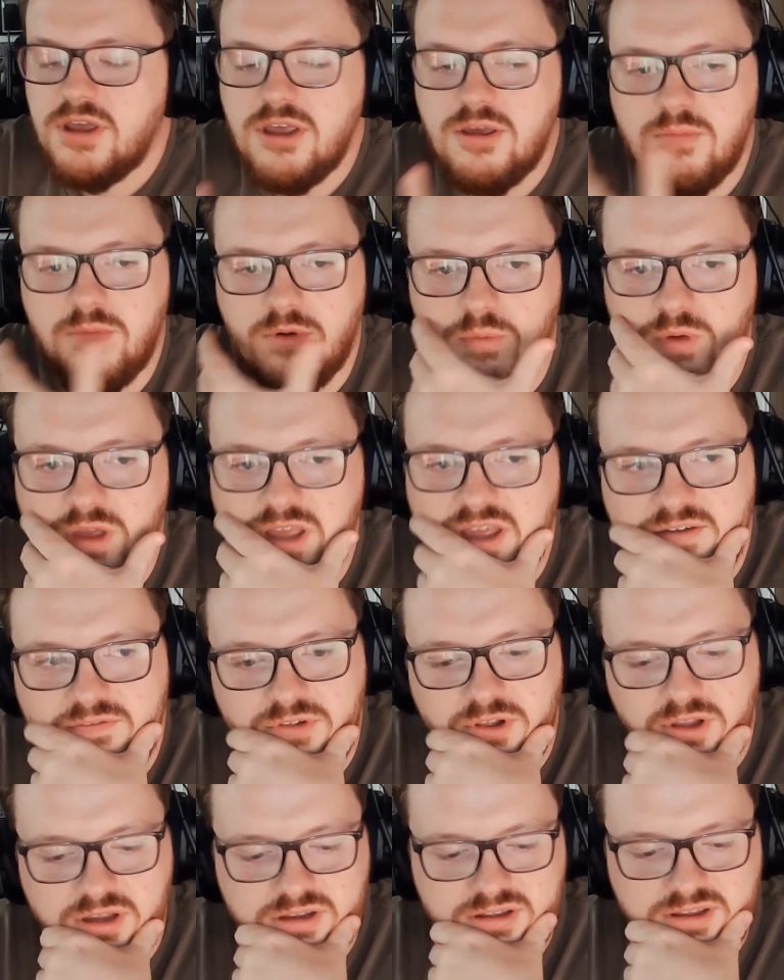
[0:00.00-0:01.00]
but we have
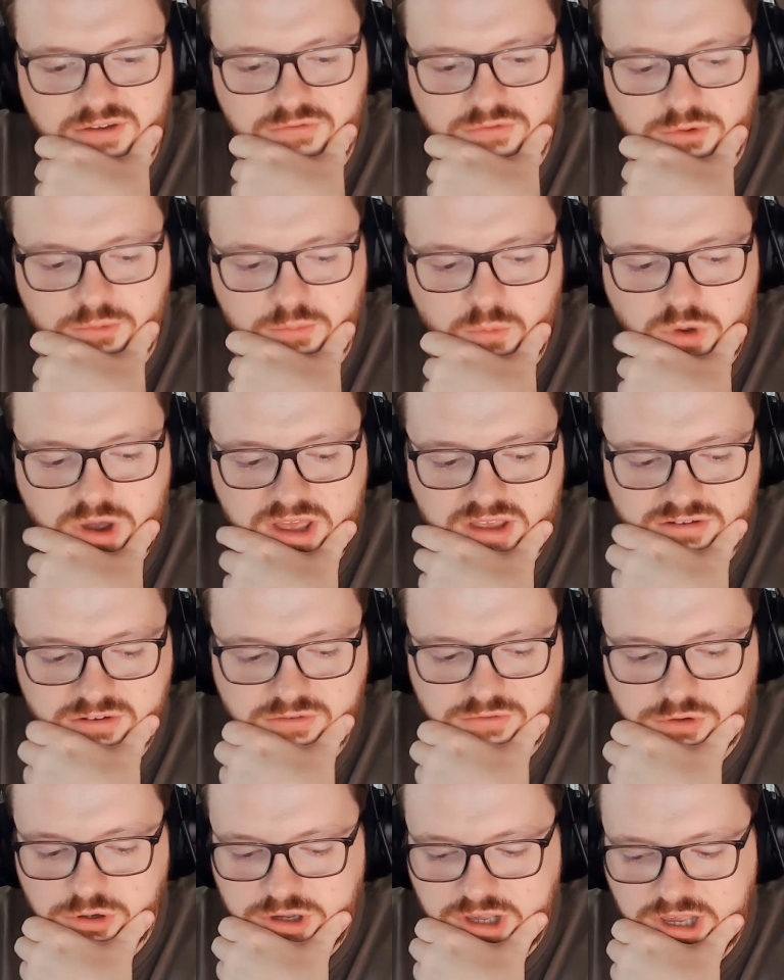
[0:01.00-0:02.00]
like different ways of
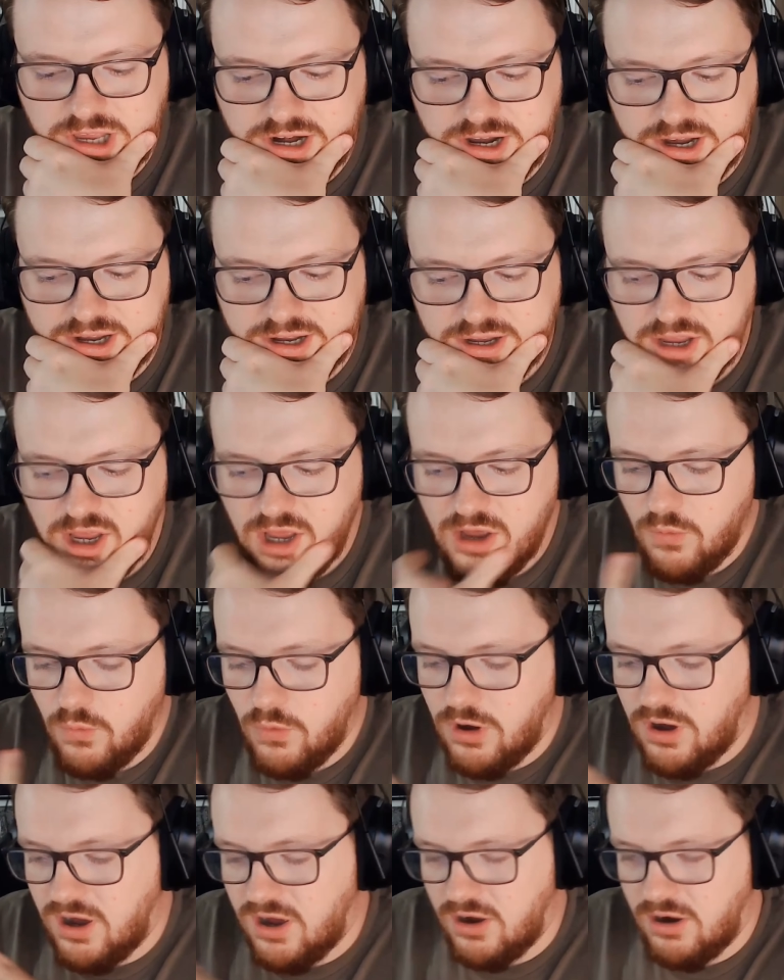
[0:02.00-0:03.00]
looking at
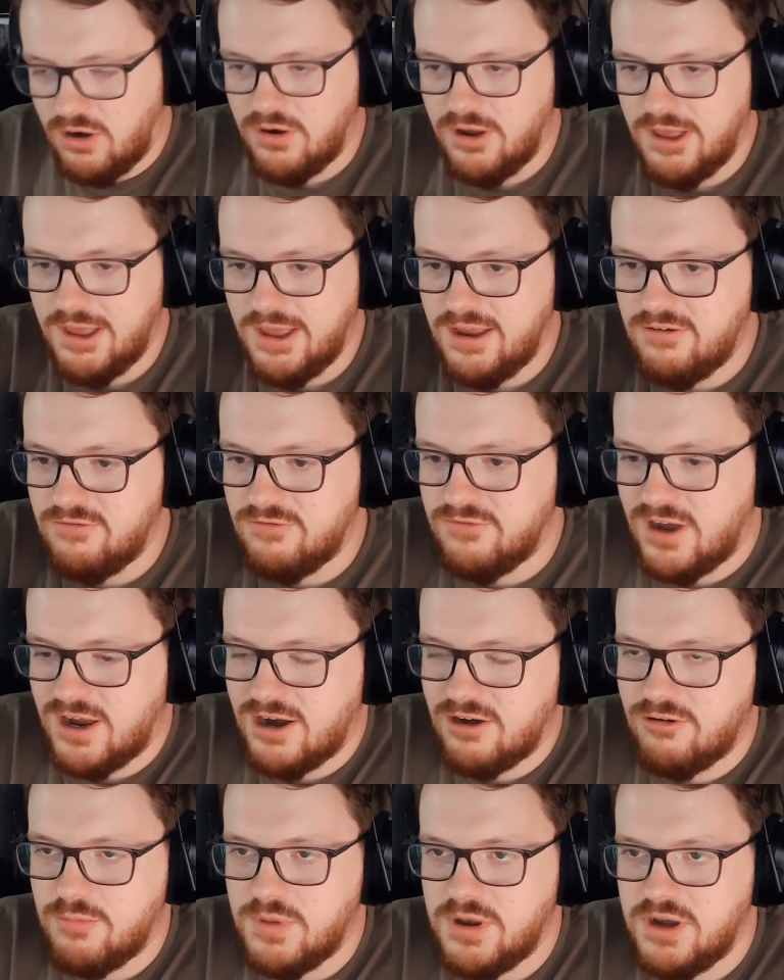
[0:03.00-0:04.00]
what our
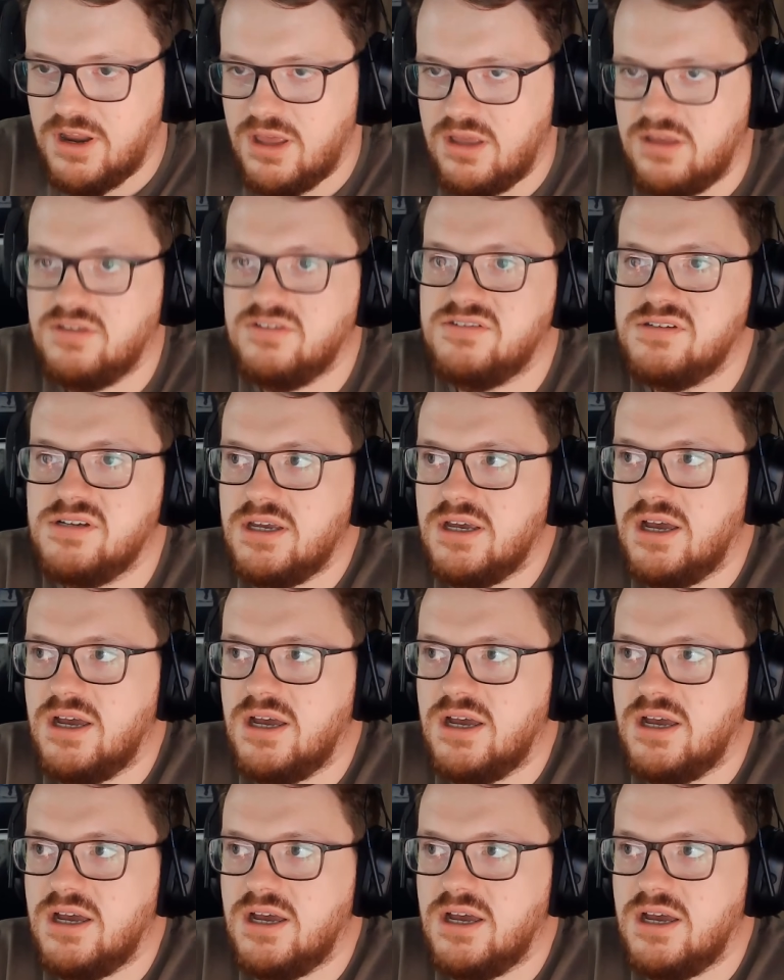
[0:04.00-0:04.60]
environment is.